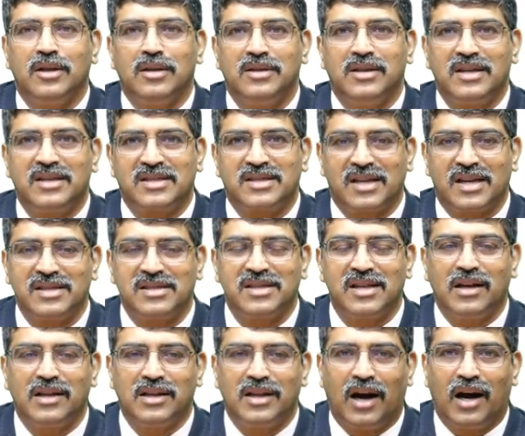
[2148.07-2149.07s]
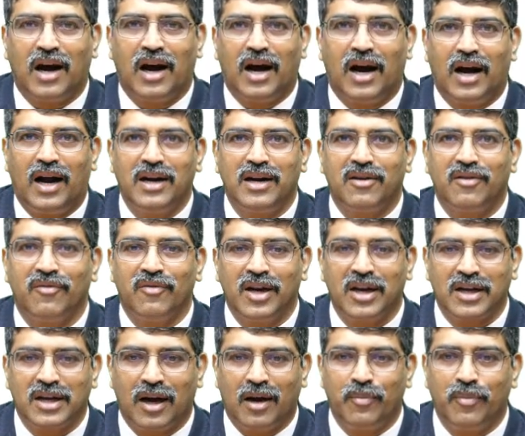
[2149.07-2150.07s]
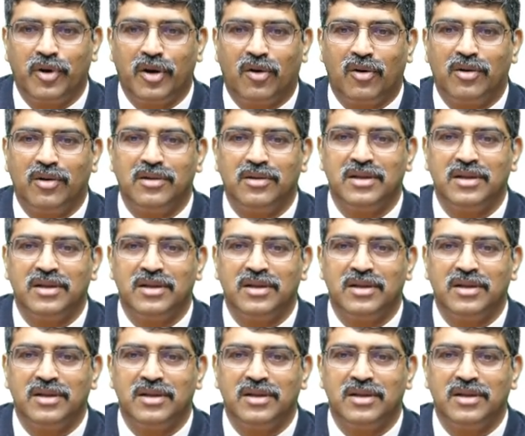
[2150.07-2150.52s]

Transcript: the stress on the heart will come down.